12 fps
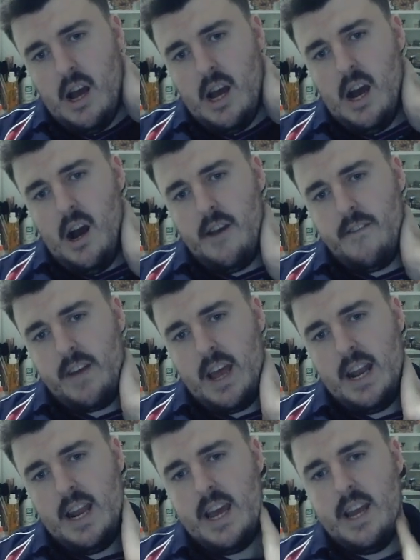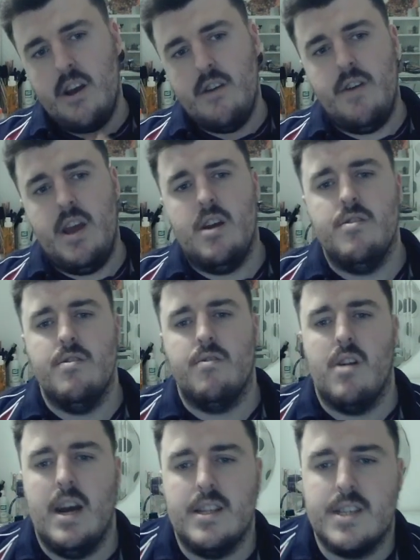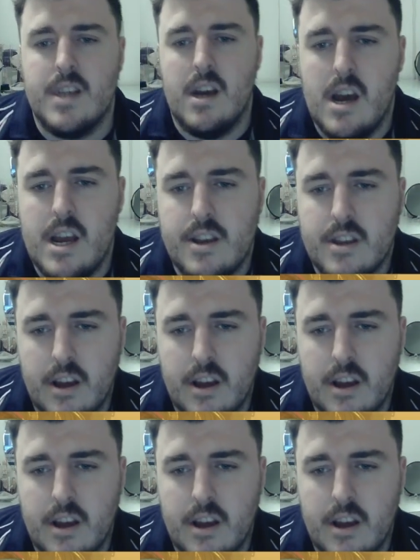I've cleared over here on the right hand side.